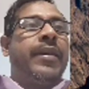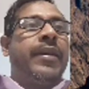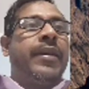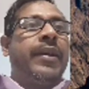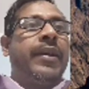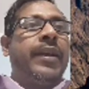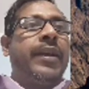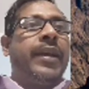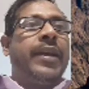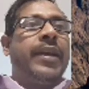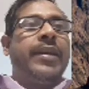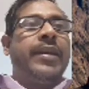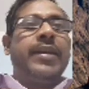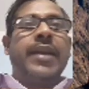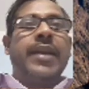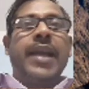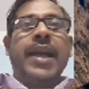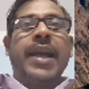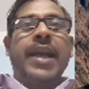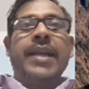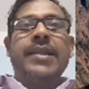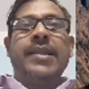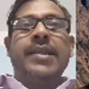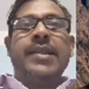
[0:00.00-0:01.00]
It
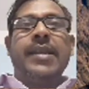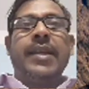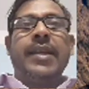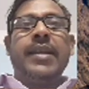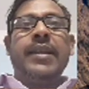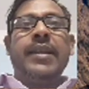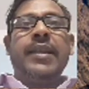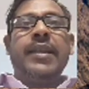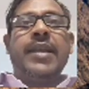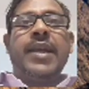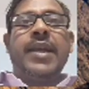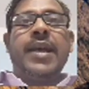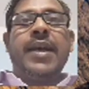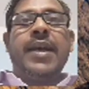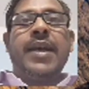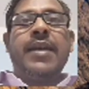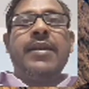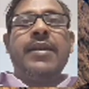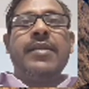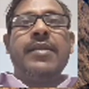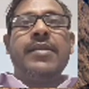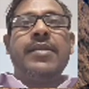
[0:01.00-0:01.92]
lies in the